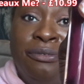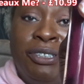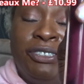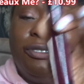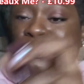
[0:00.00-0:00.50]
what
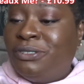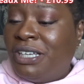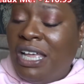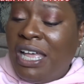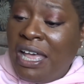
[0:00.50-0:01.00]
it's called.
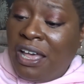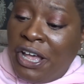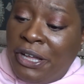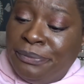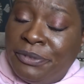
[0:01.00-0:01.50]

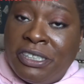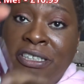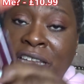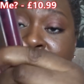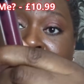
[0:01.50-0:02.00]

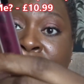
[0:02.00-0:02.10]
So there you go,